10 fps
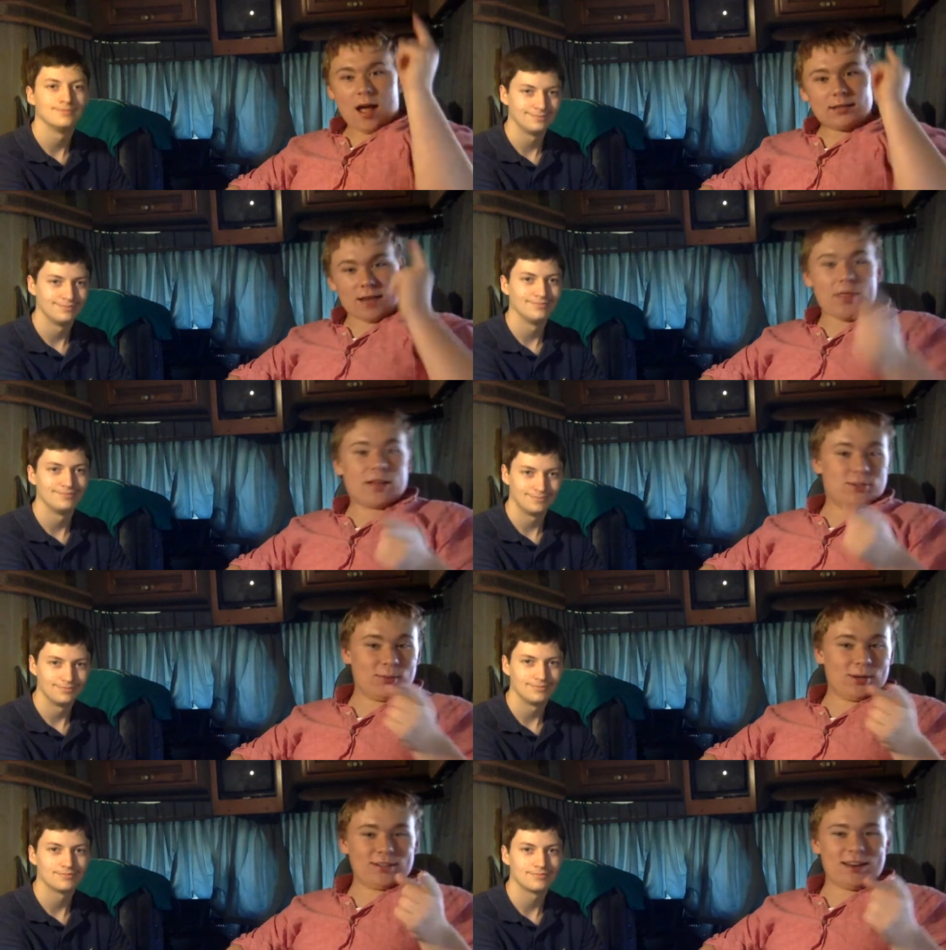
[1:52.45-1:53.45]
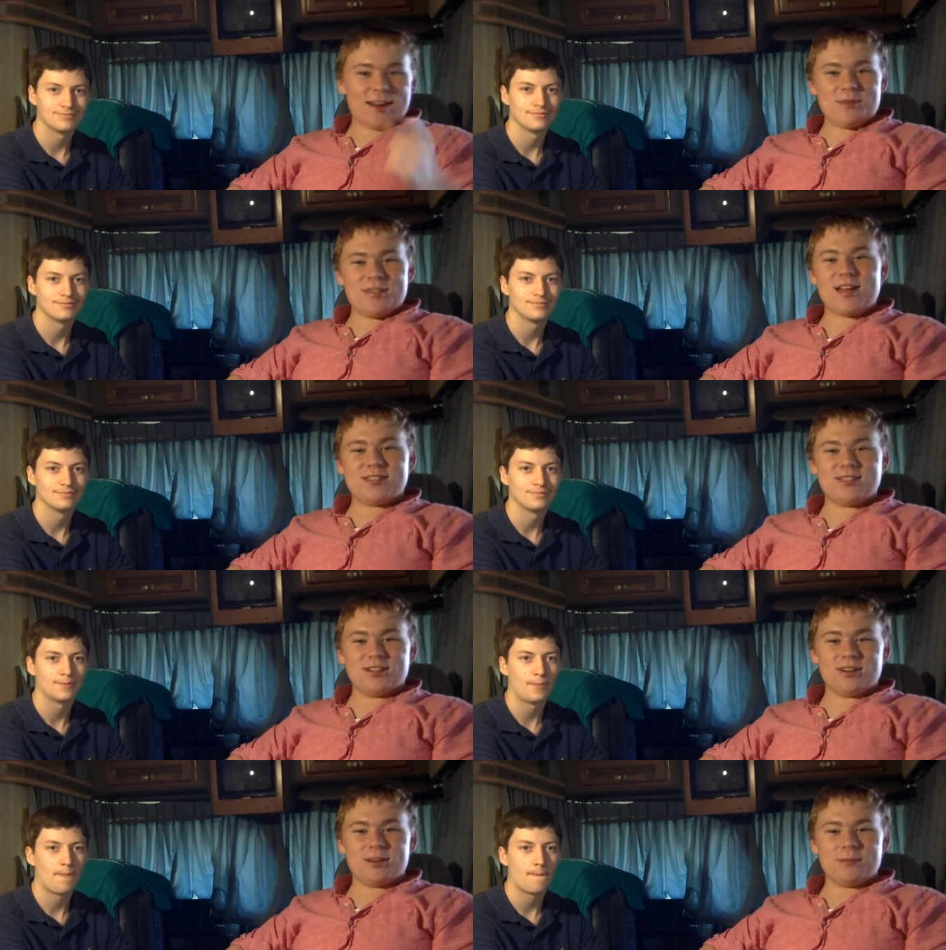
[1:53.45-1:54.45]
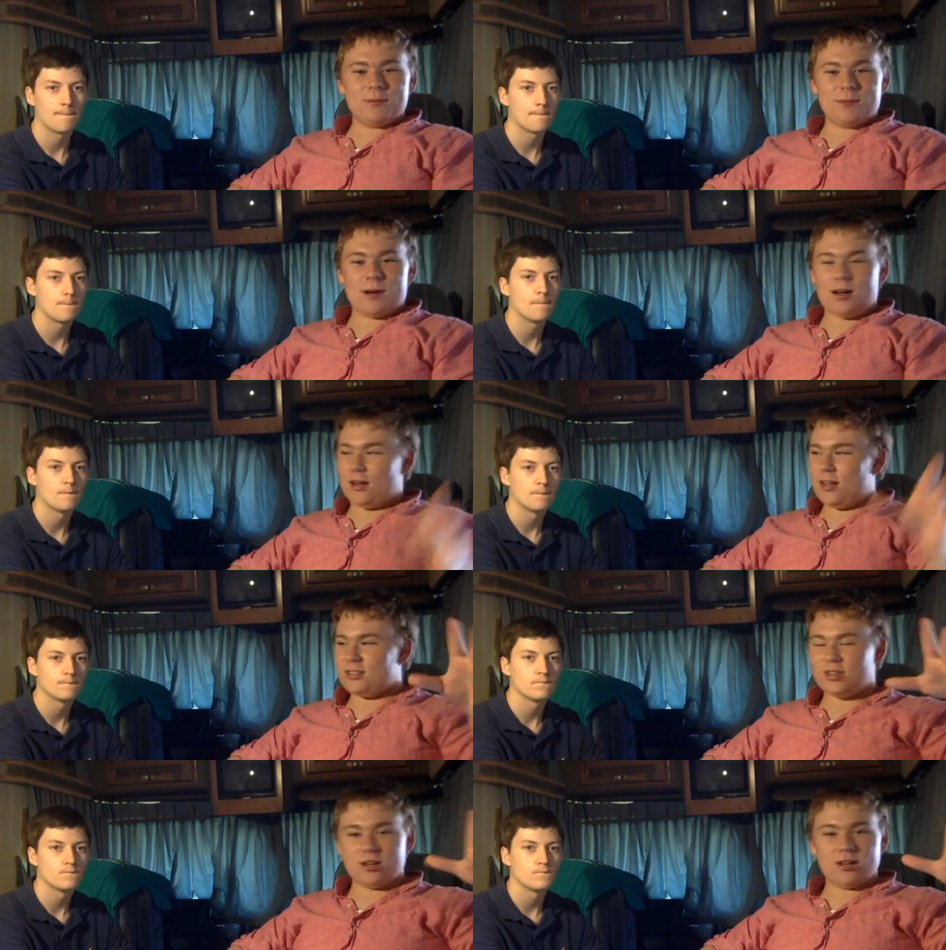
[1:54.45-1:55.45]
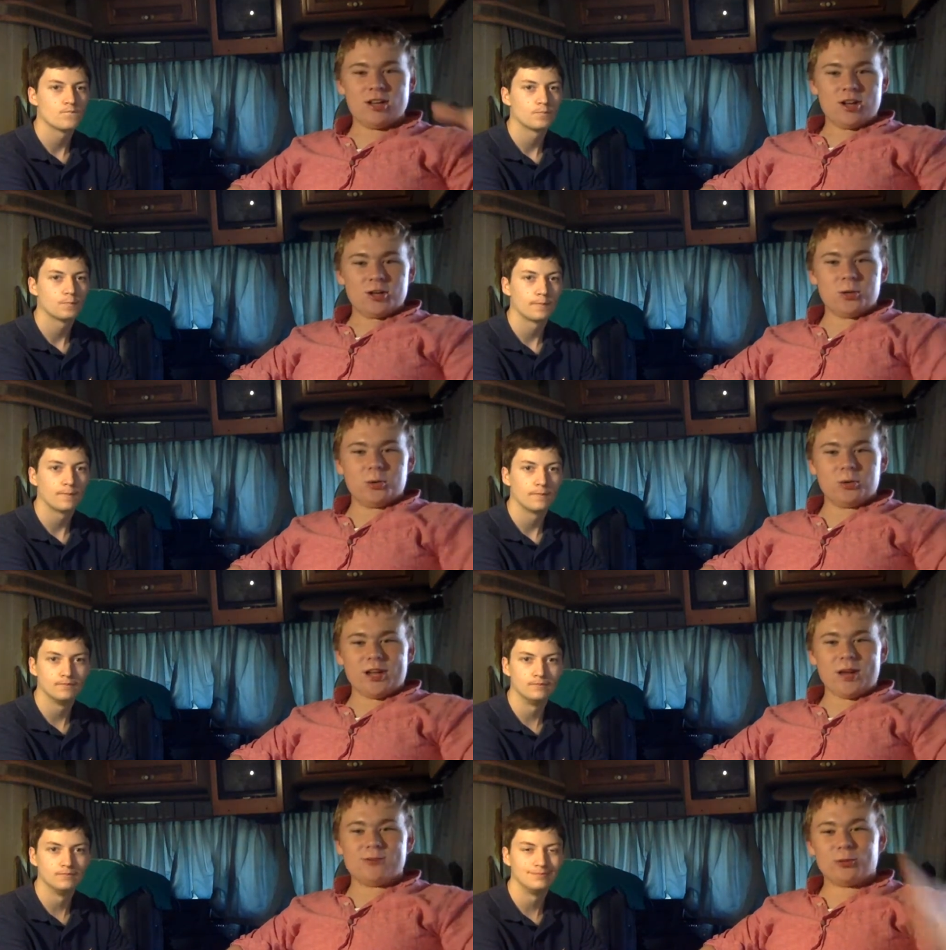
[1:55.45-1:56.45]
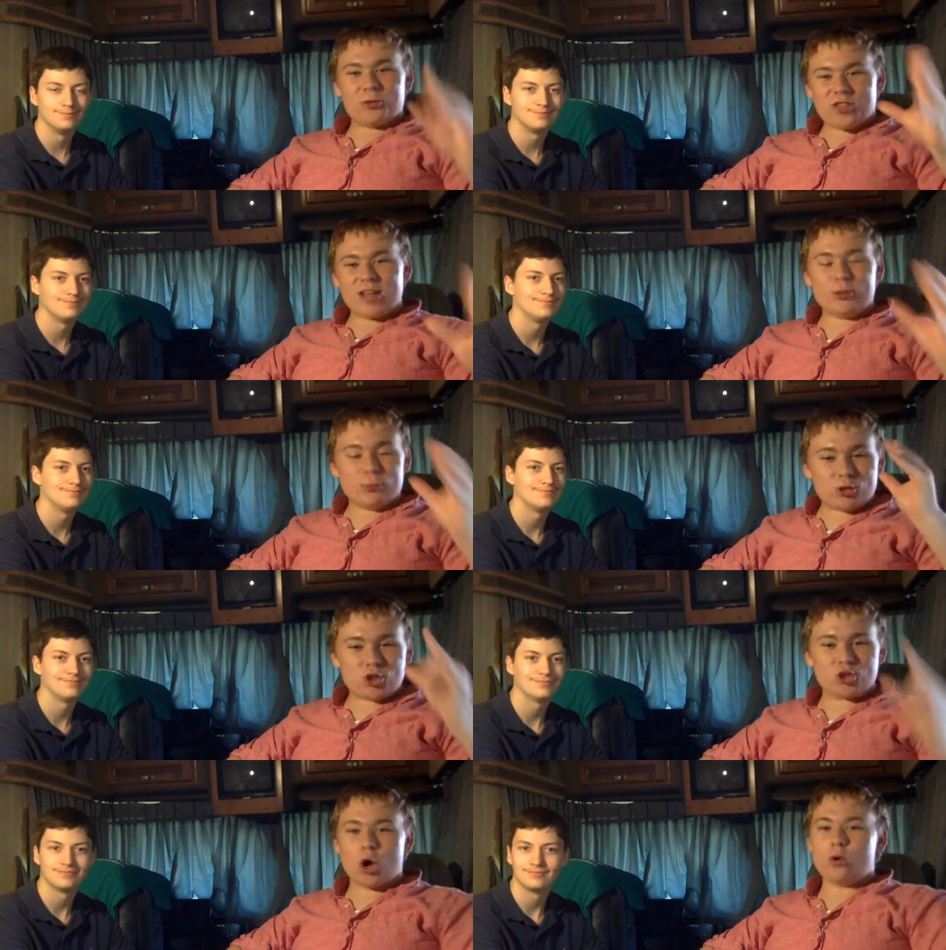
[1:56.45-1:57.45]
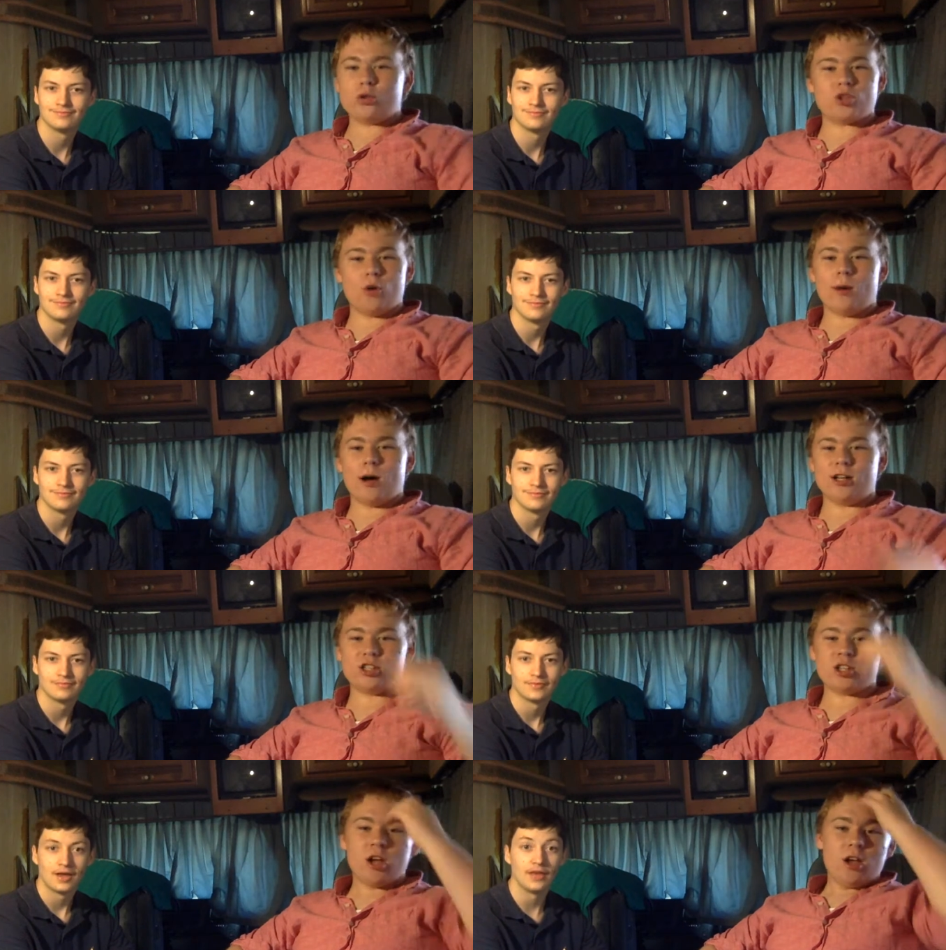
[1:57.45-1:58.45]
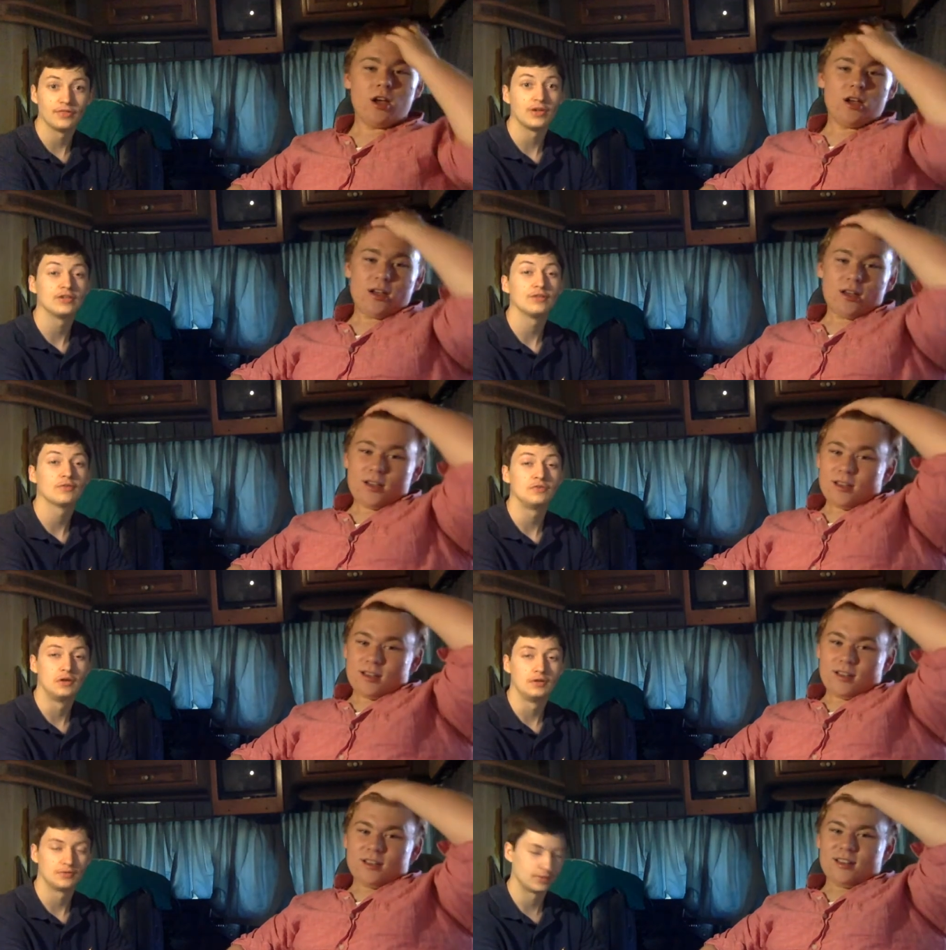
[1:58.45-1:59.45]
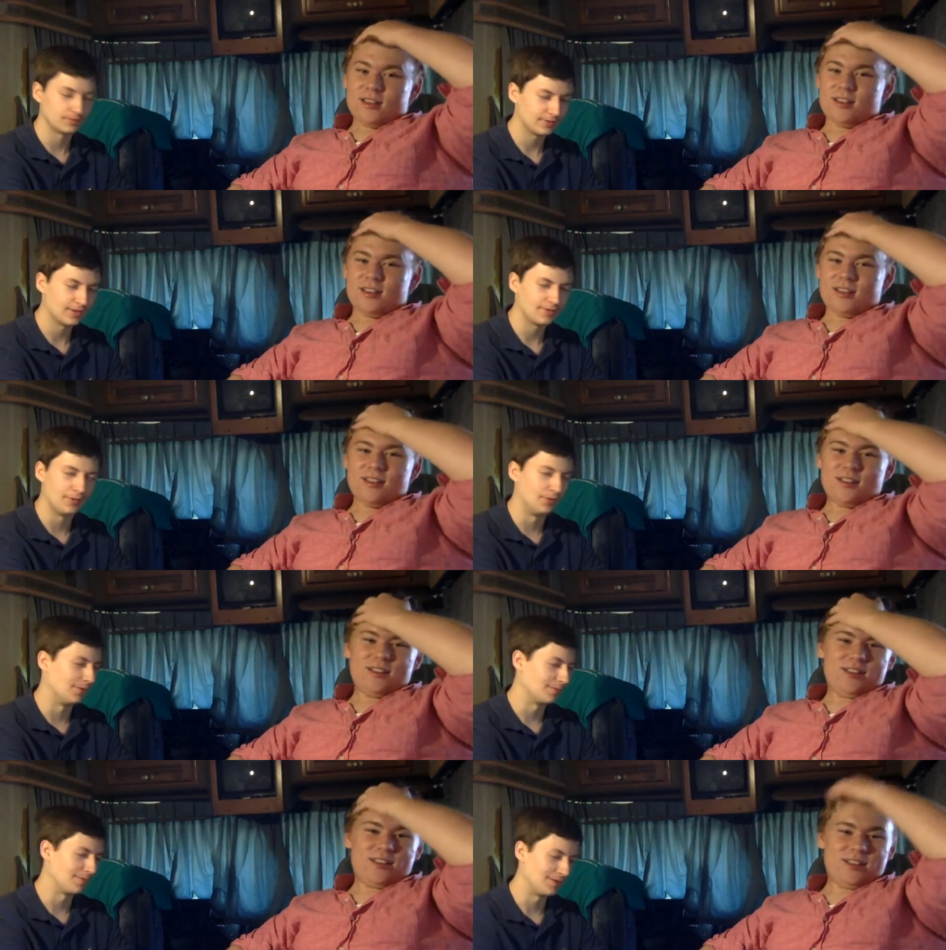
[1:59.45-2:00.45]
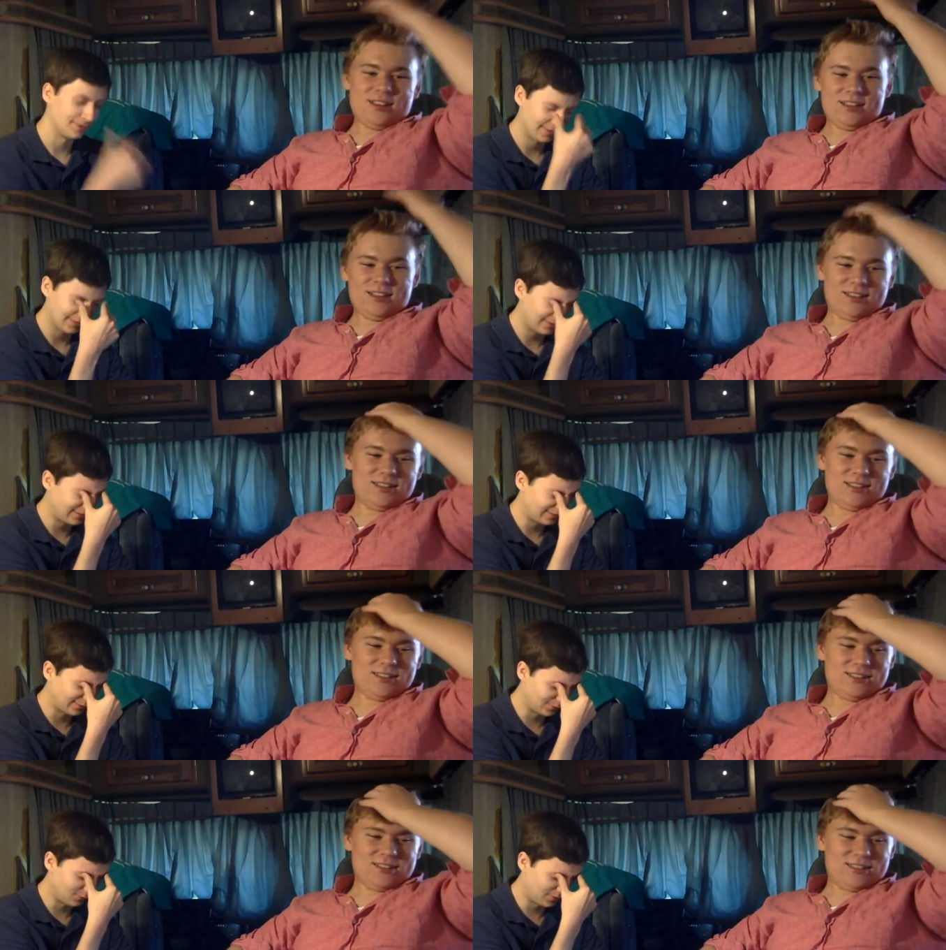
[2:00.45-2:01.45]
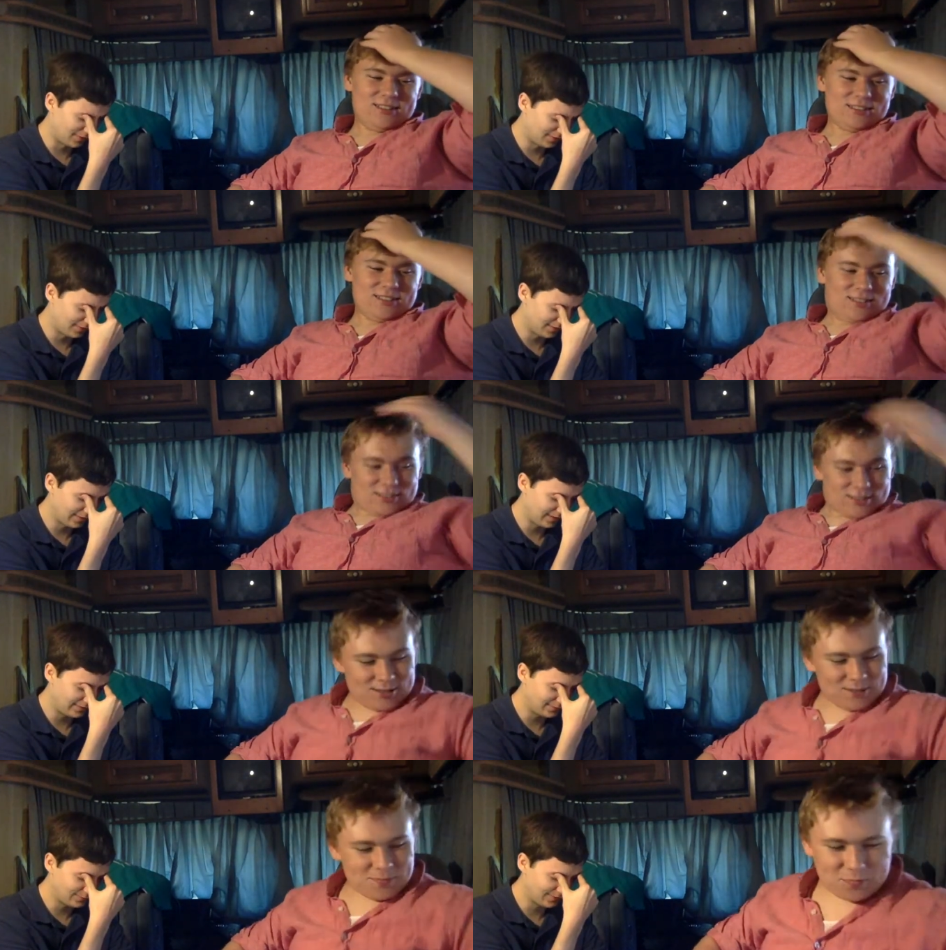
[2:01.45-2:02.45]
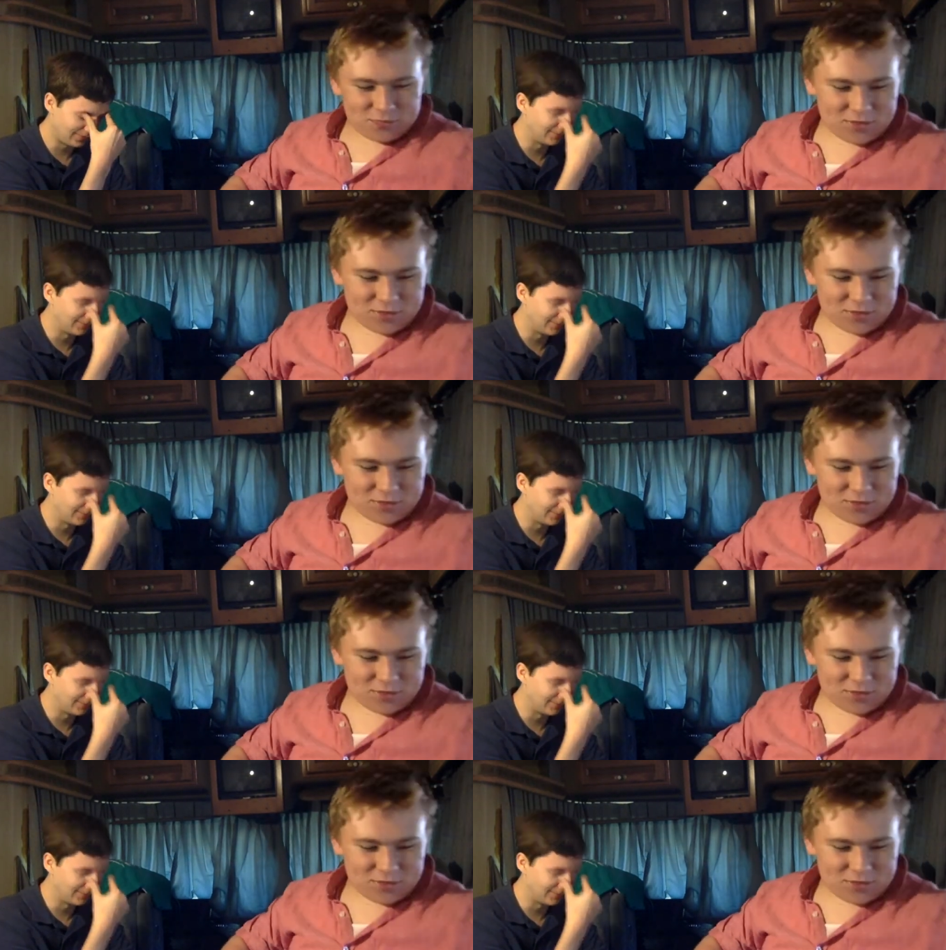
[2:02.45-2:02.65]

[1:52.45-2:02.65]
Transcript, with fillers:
Speaker 1: I doubt that's your real name, but that's your uh, uh that's your Google name. So thank you so so much.
Speaker 2: And thank you for fo- for not following me. This isn't Twitter. I hate Twitter.